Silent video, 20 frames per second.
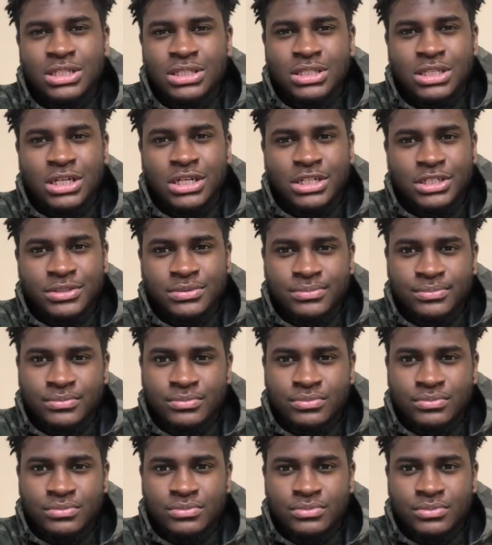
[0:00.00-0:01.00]
Like
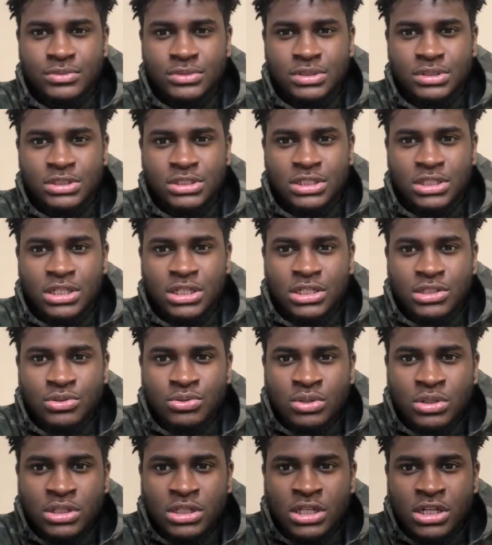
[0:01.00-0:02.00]
you
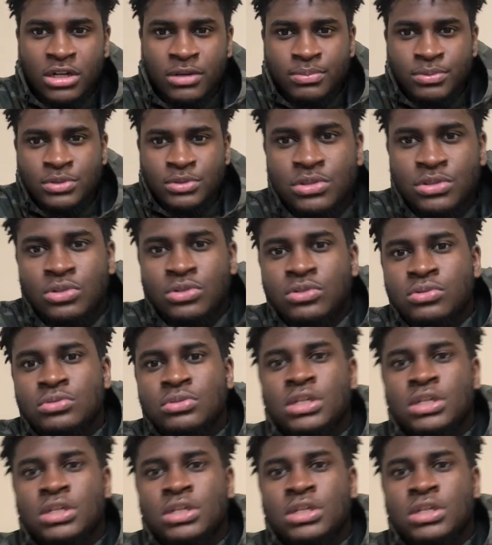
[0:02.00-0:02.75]
can get up own.